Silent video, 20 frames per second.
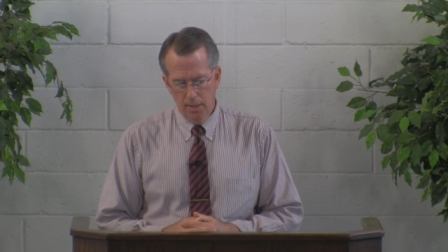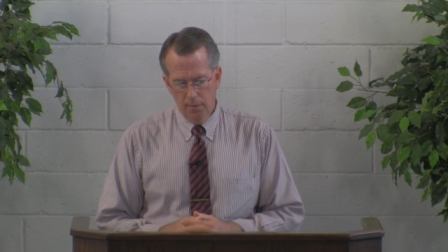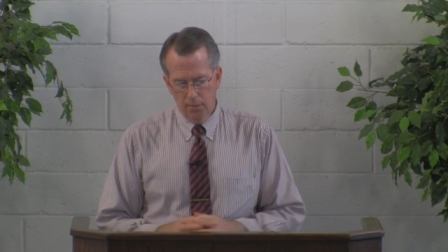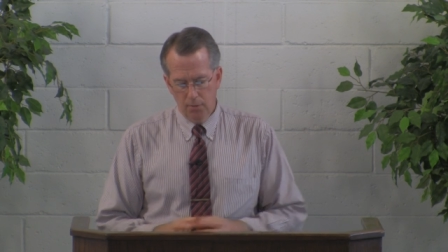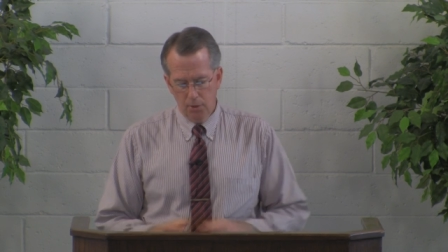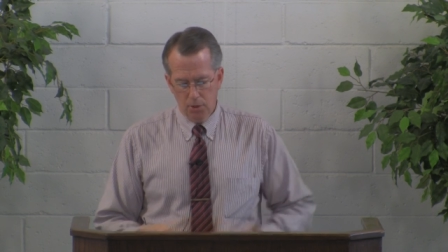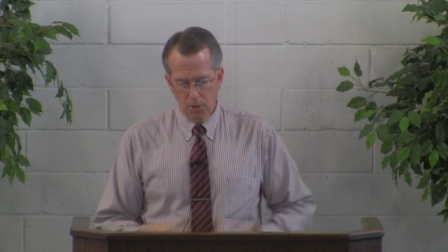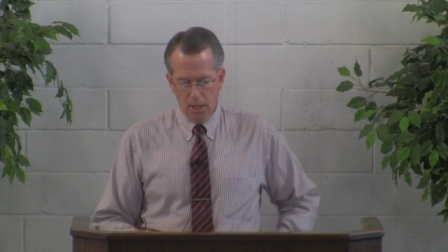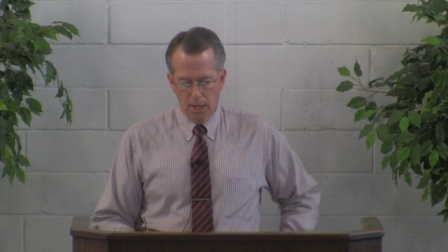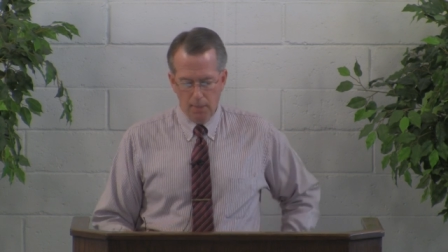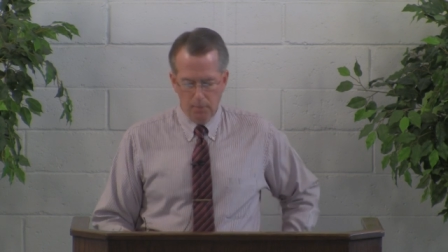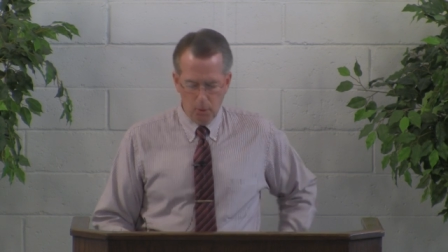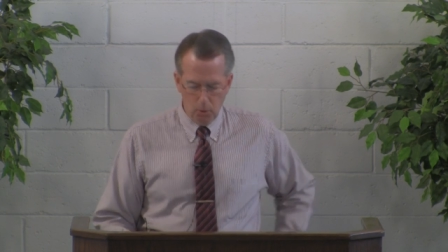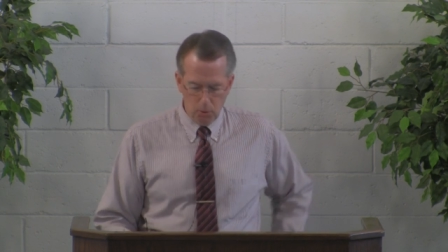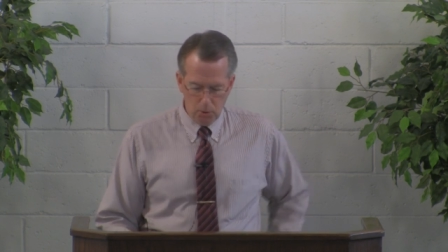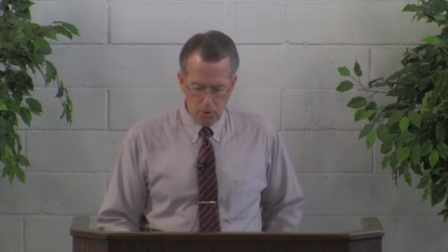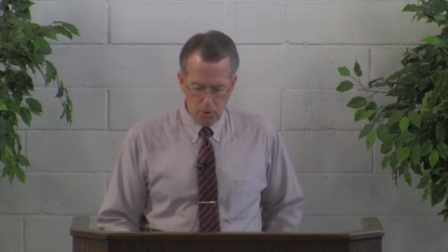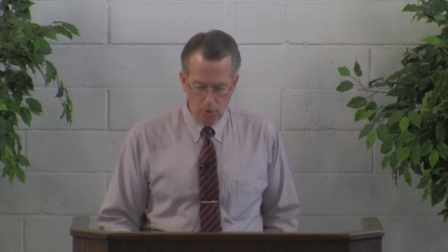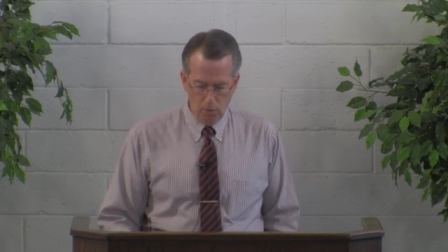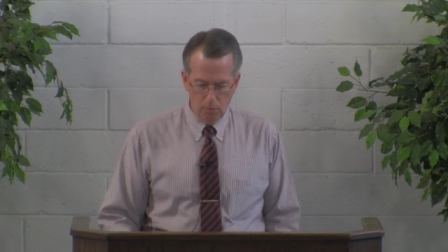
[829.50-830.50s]
1
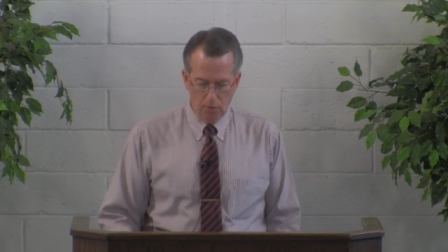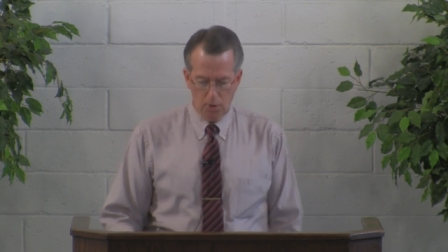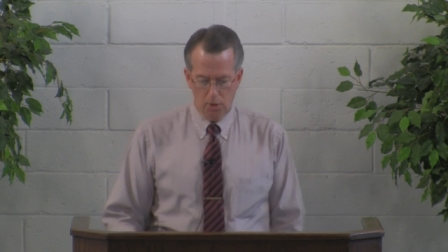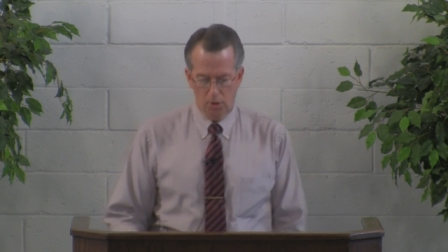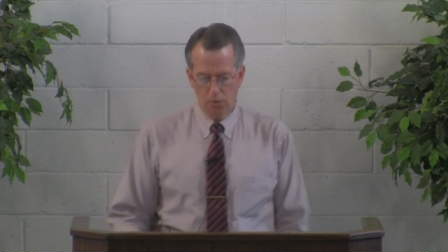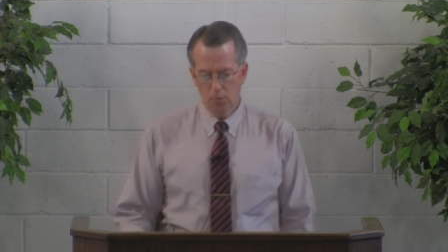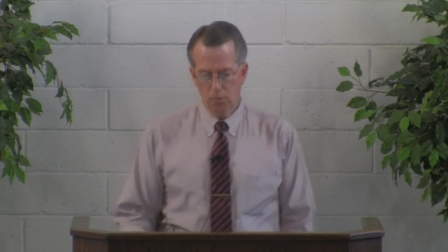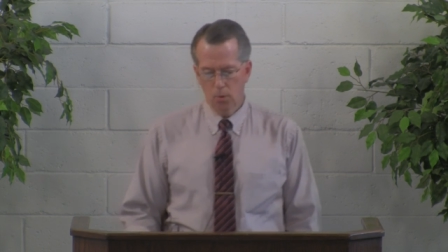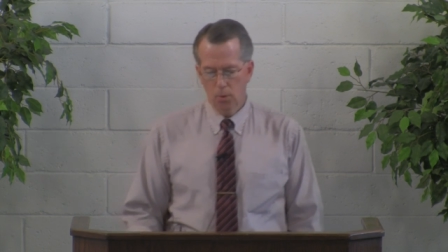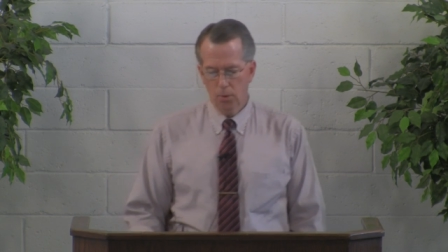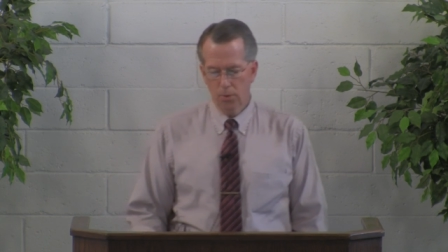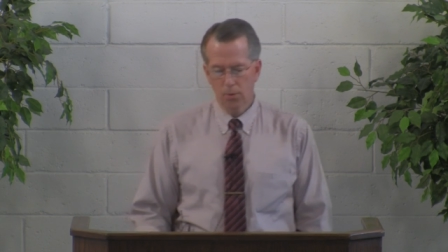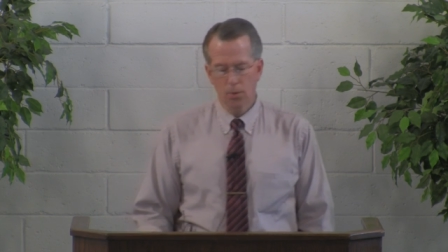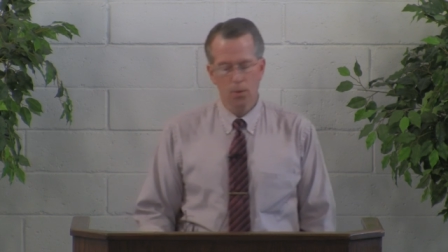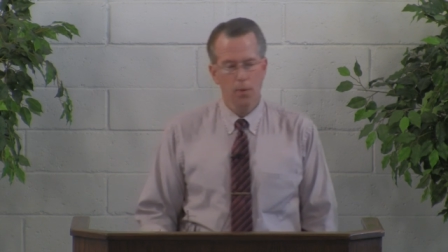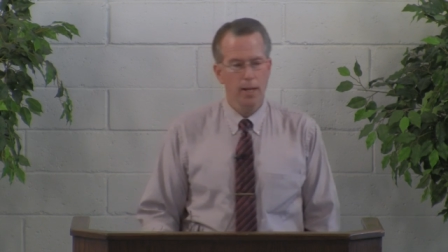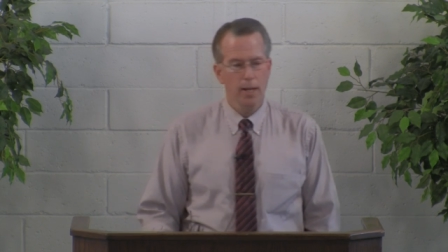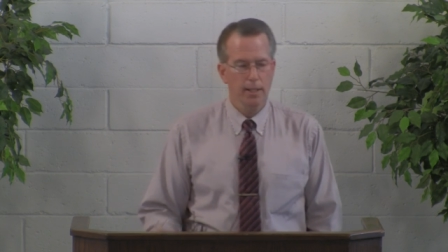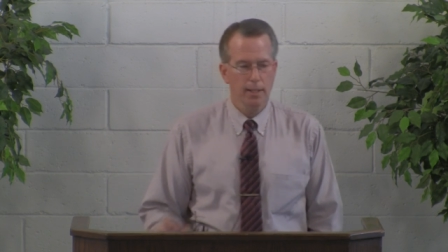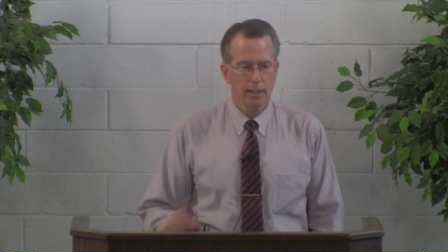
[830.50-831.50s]
Samuel 2, verses 4
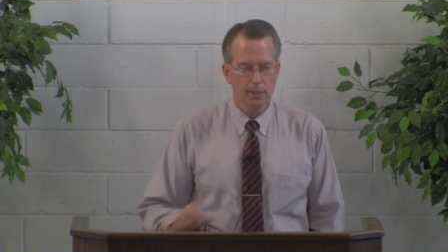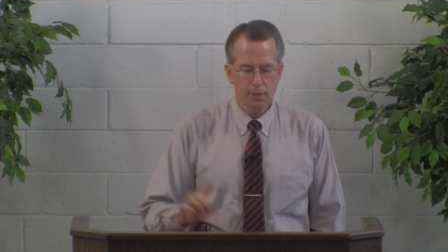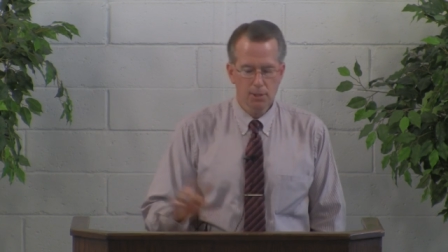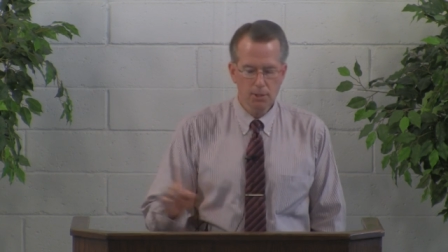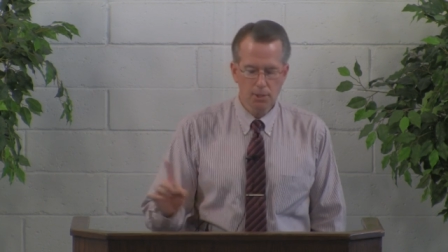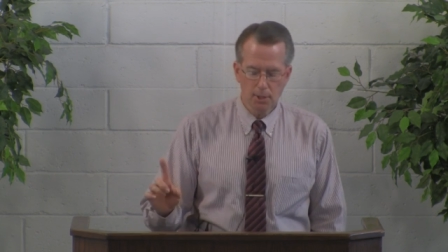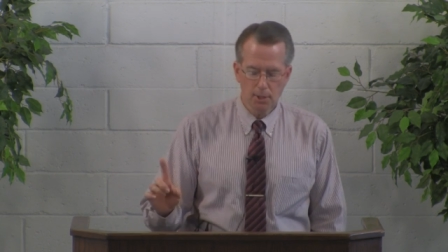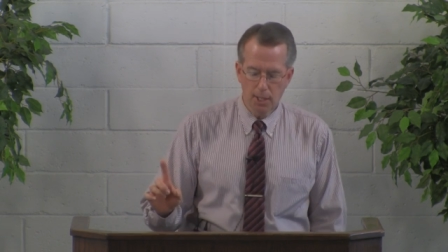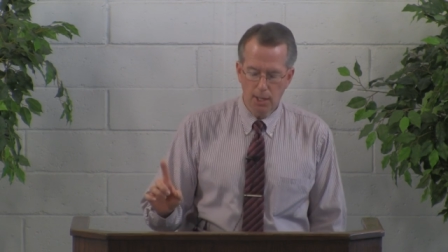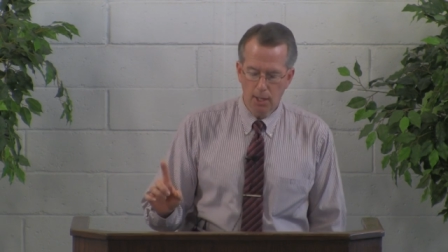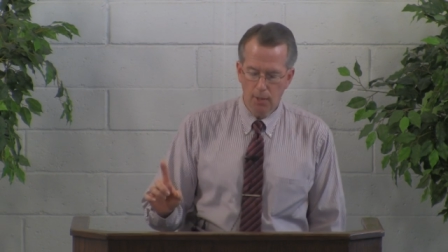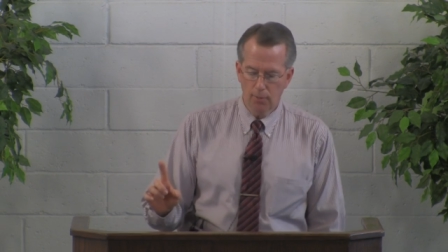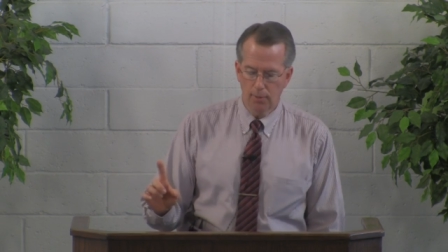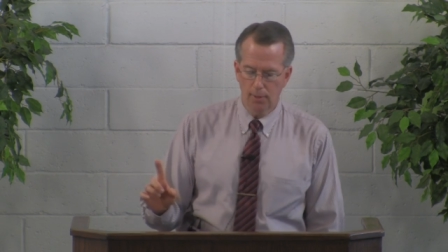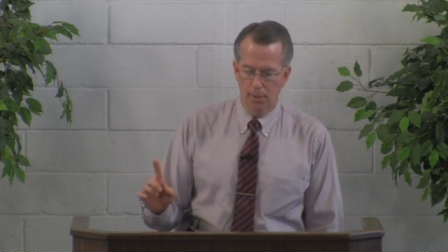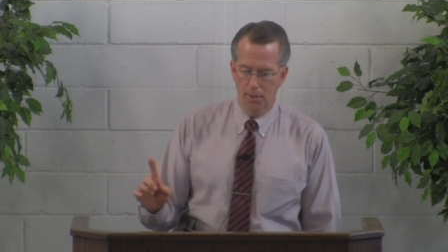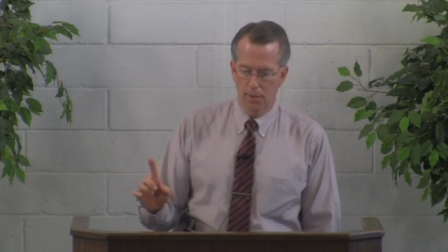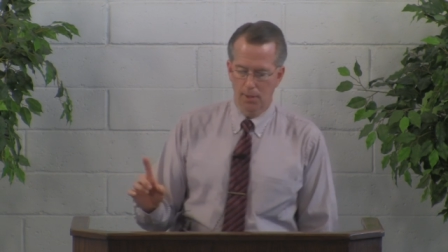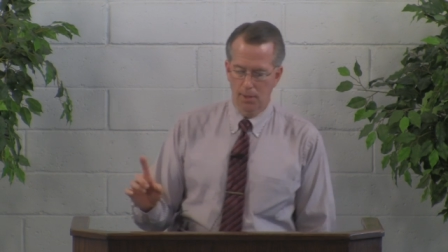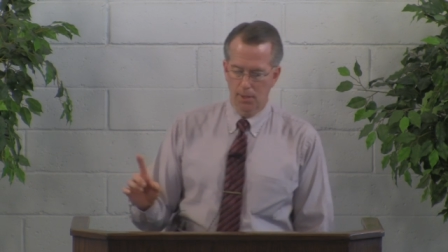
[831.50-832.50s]
through 8. Now listen
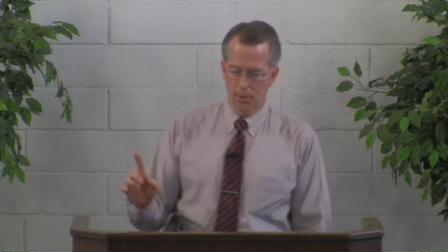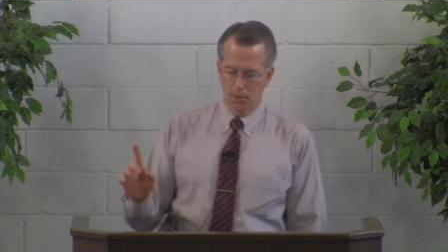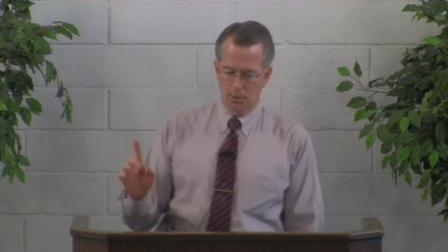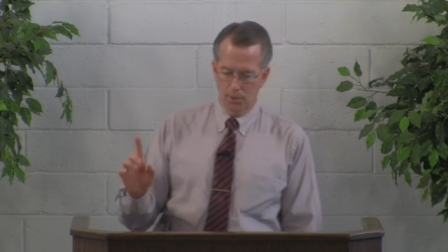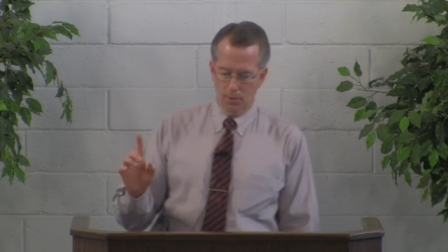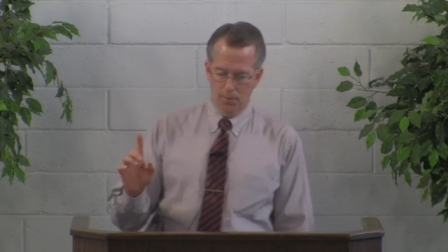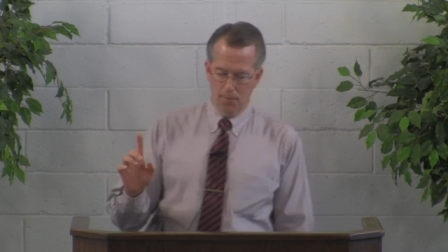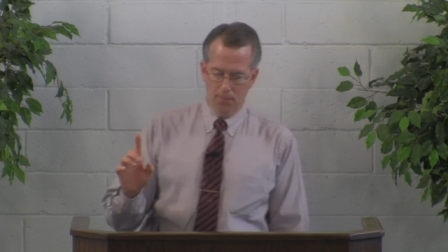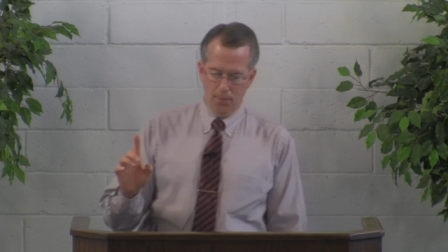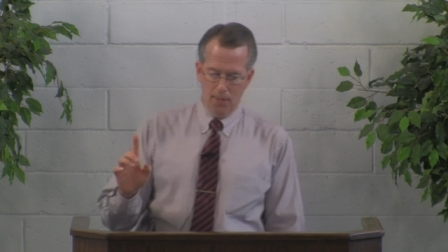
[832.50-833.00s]
carefully to this.